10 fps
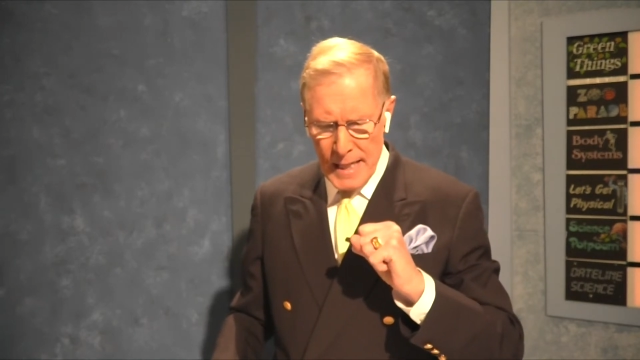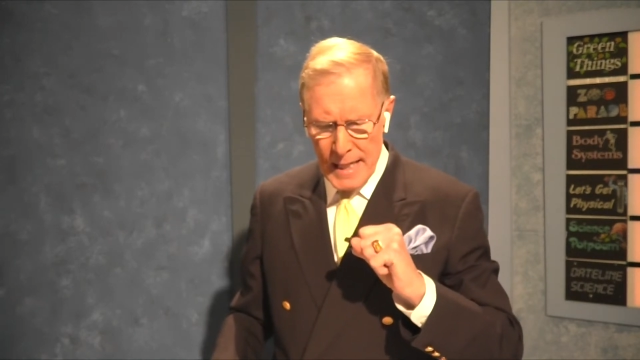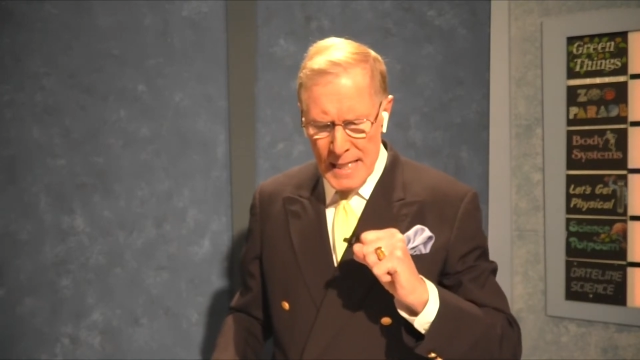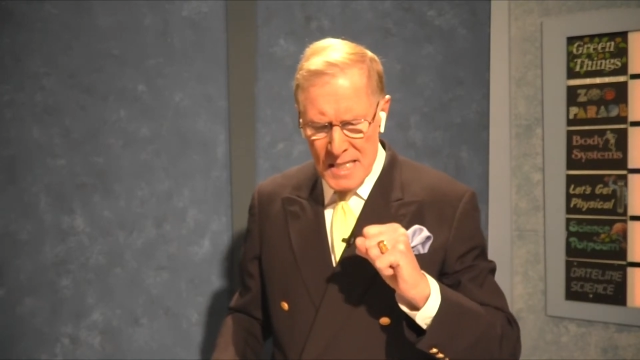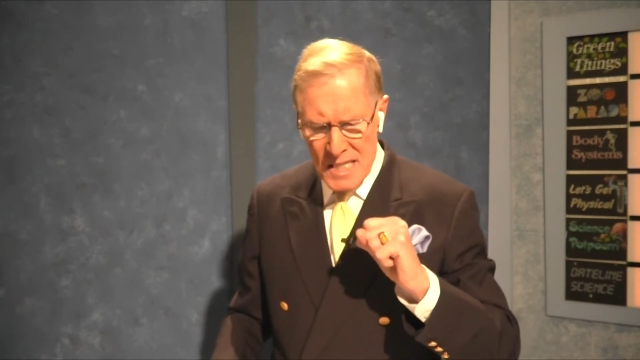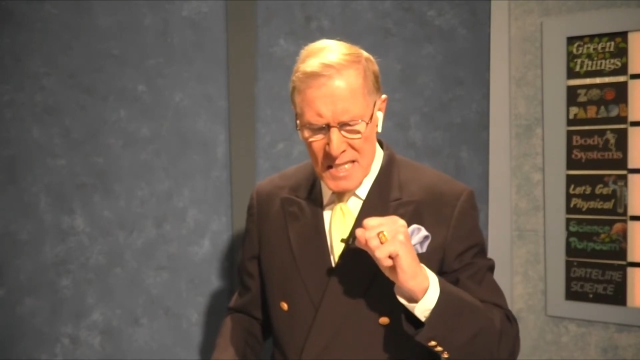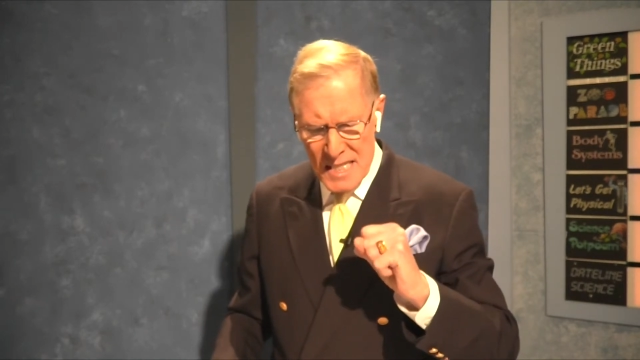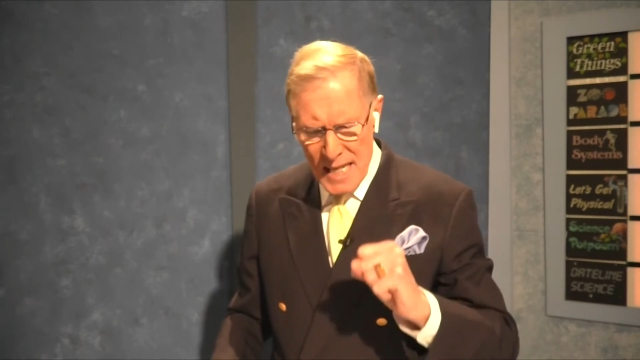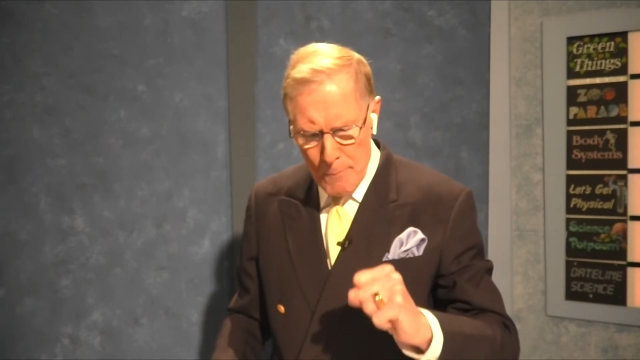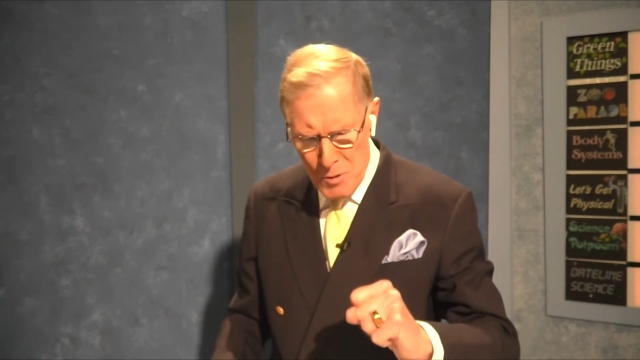It is a
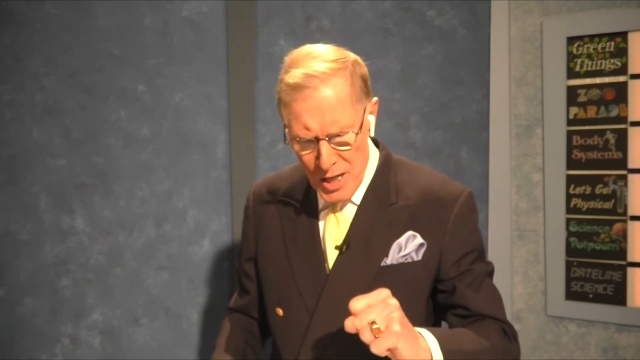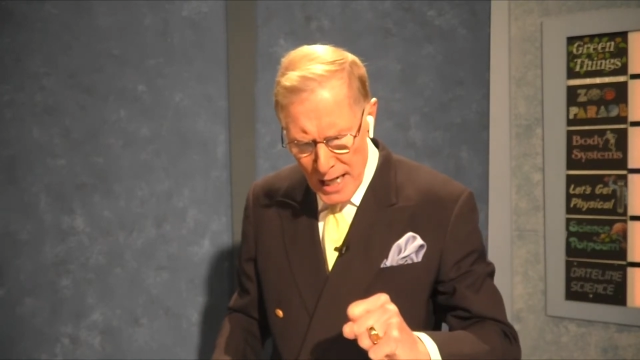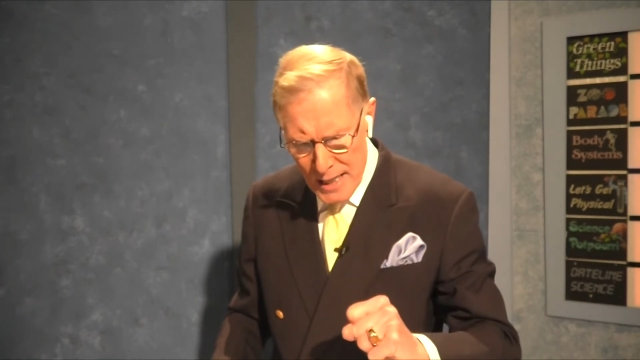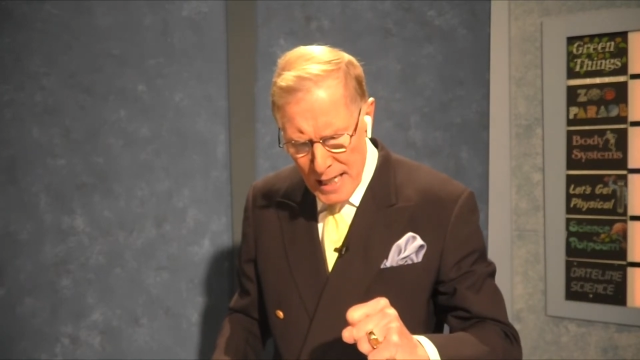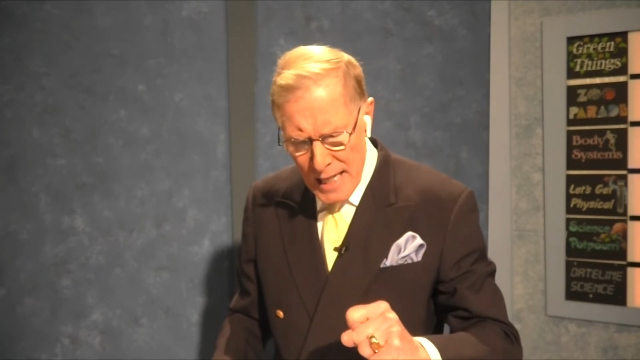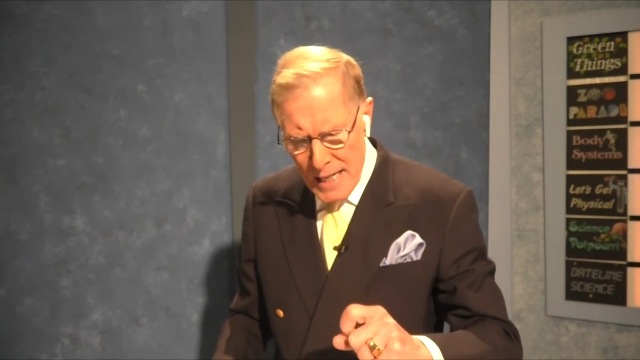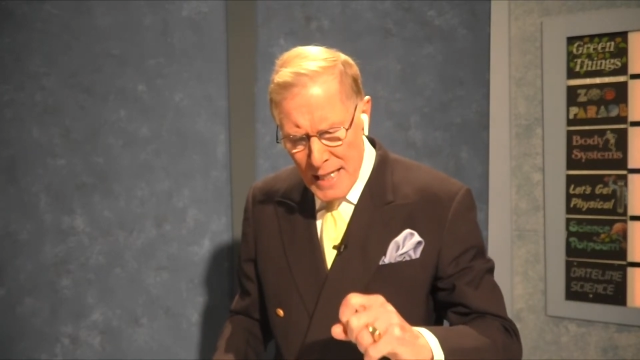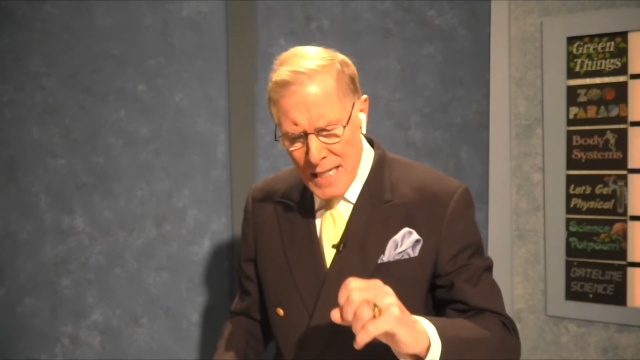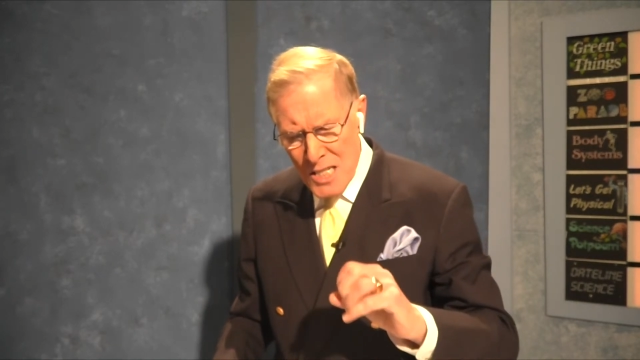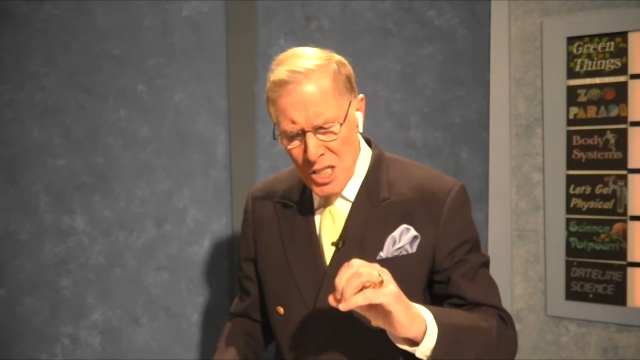subject
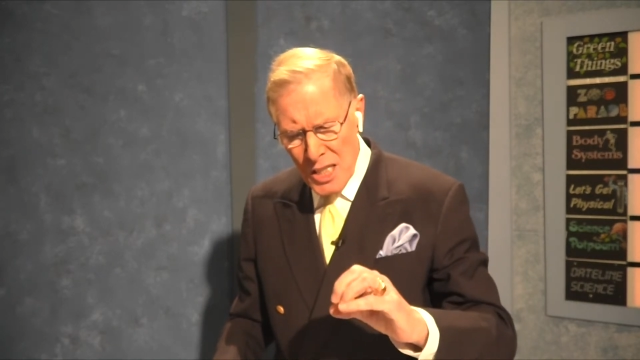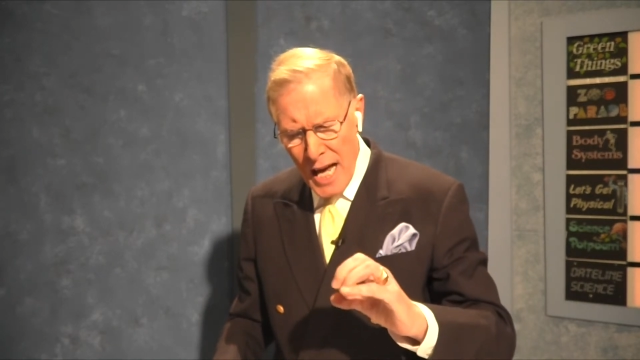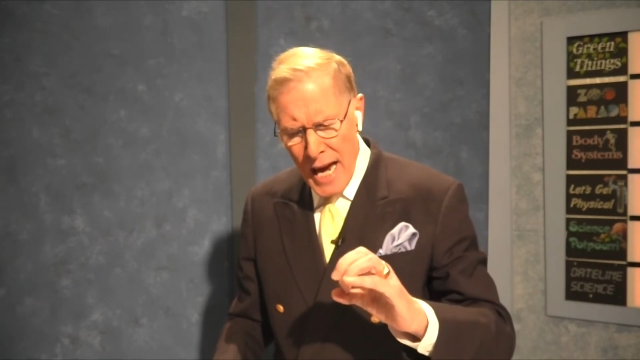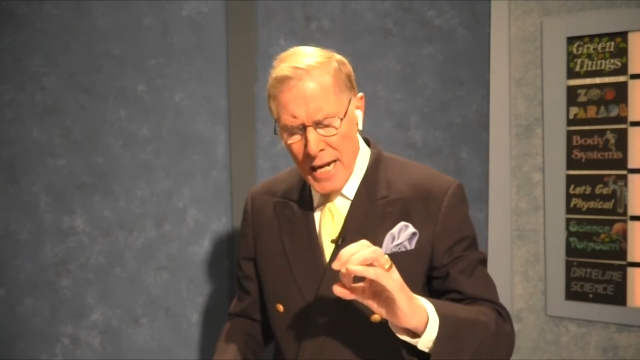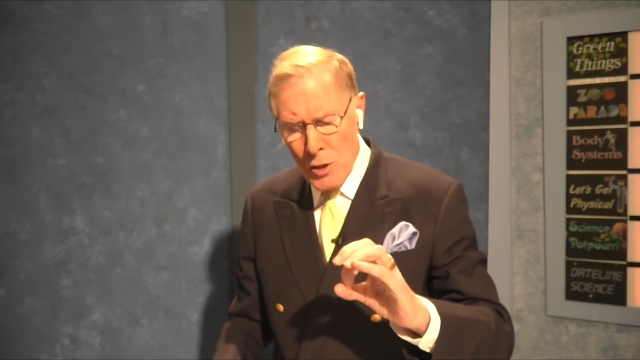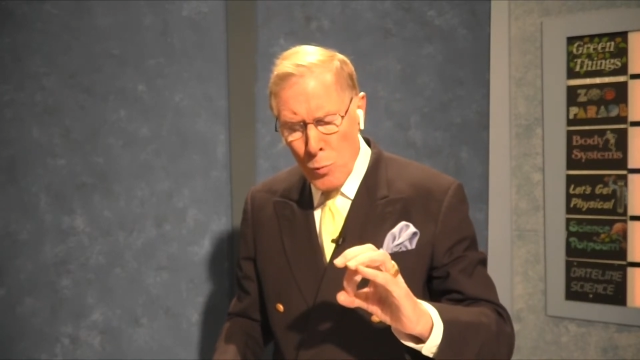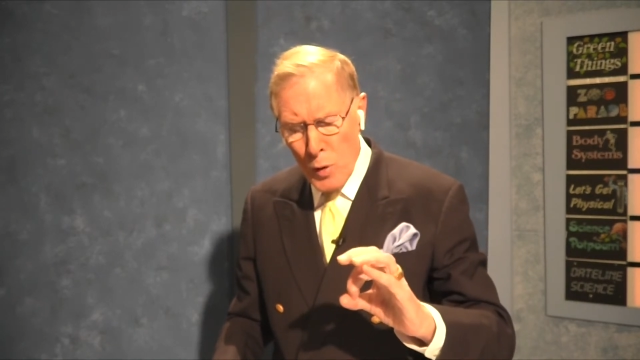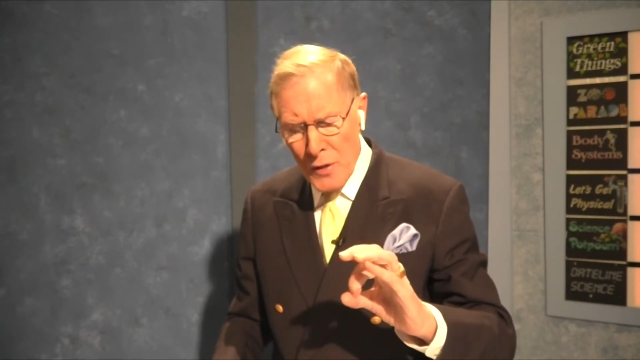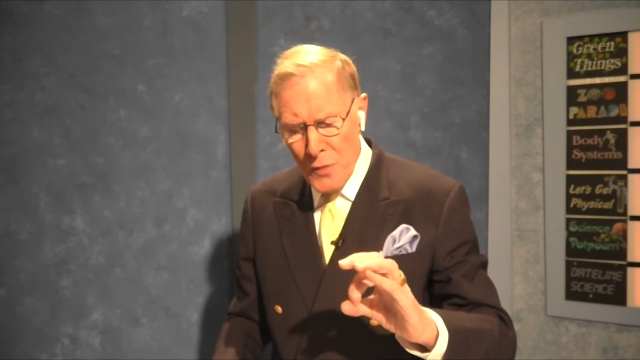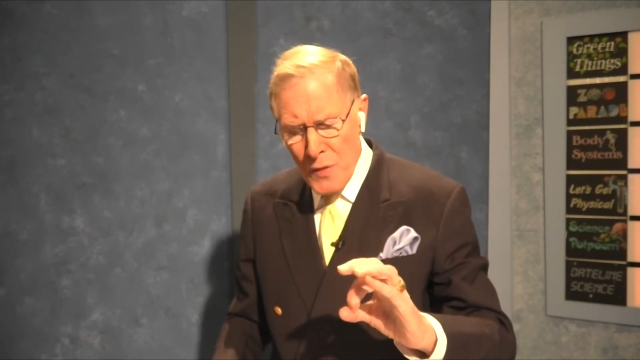that is aligned
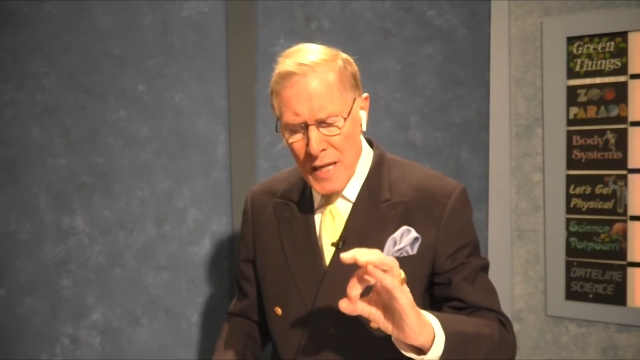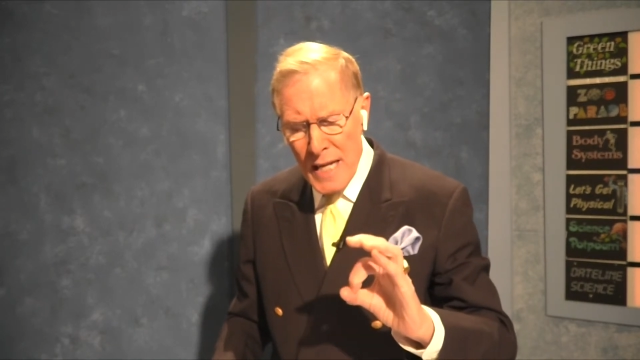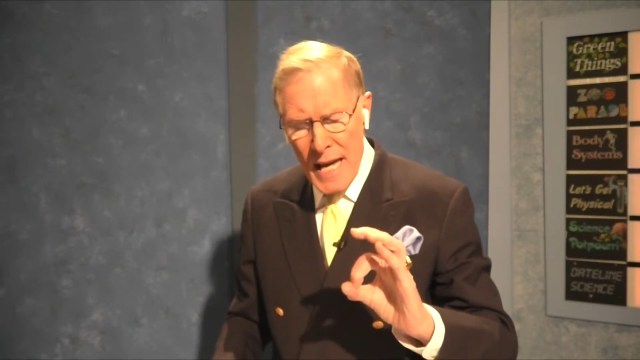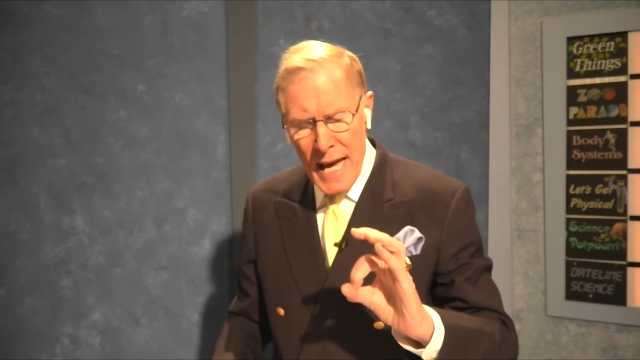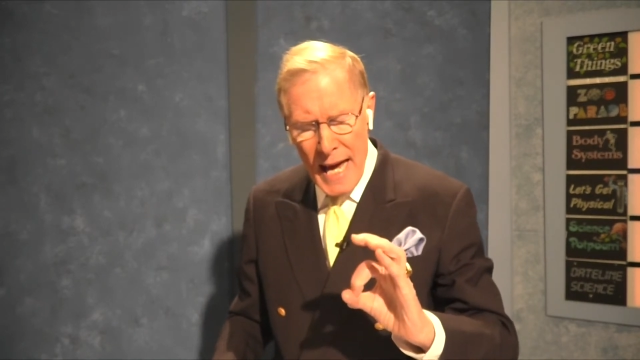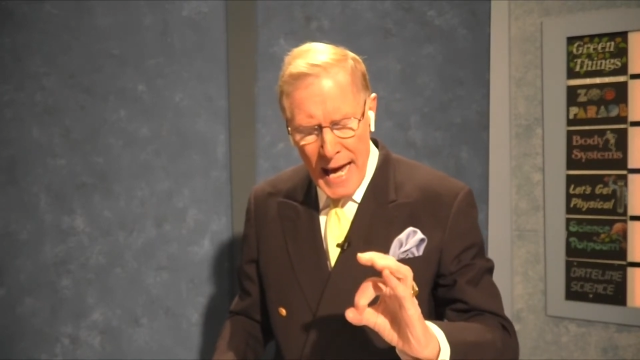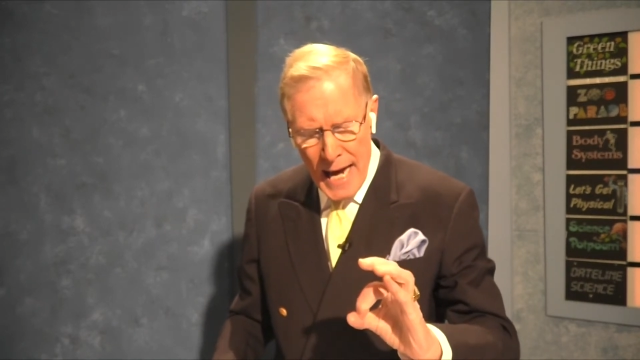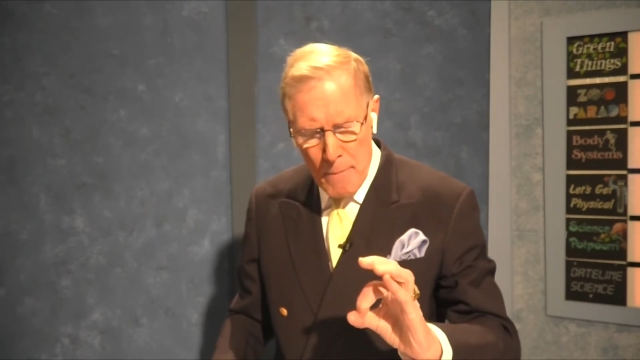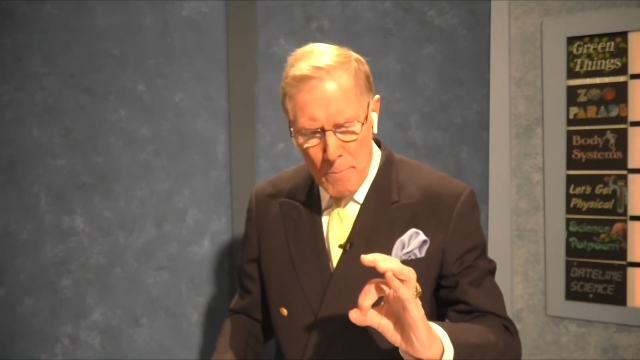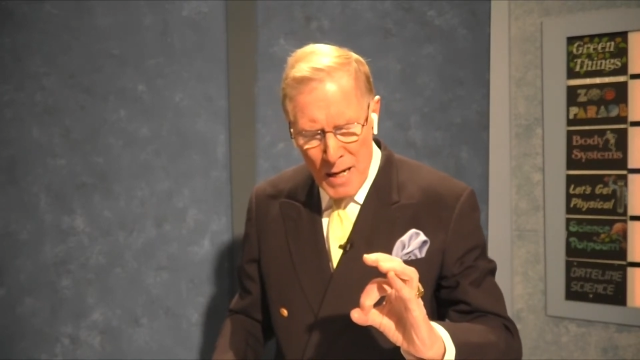with the
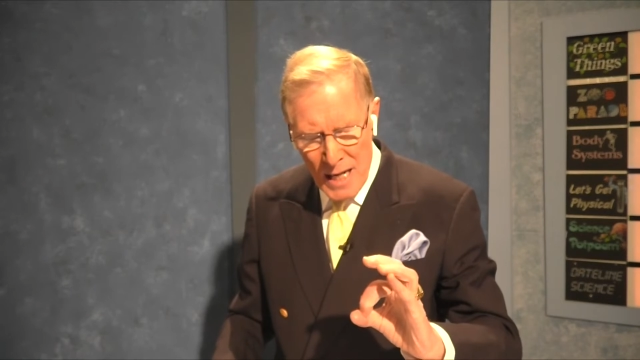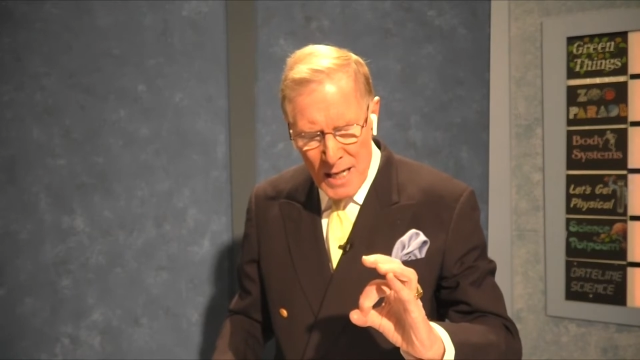M